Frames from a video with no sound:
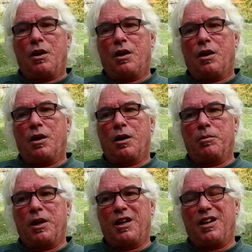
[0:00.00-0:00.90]

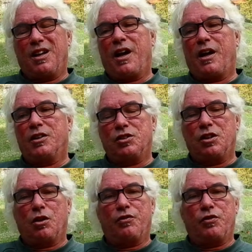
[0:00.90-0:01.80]
and it has, you
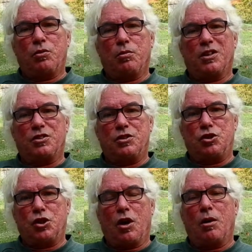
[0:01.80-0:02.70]
know, a few months
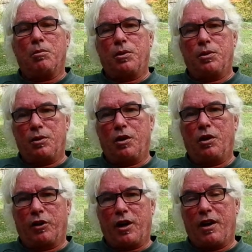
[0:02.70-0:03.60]
jump
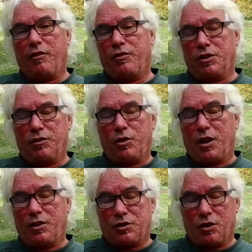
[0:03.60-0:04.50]
over if we
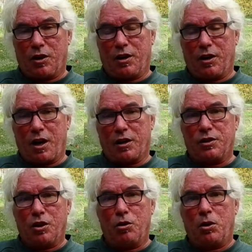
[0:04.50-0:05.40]
had started it in
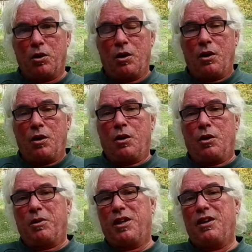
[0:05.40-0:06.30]
October.
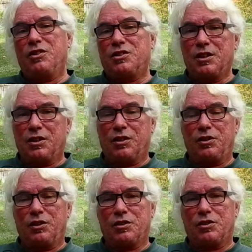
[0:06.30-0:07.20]
But even still,
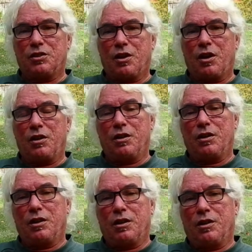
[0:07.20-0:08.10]
you could start
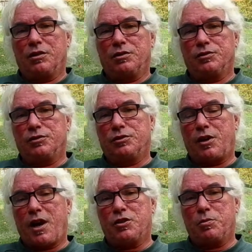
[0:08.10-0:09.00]

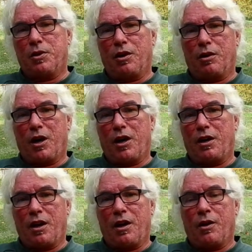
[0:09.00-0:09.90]
raspberry right
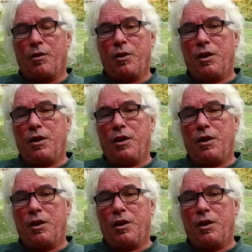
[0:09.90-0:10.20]
now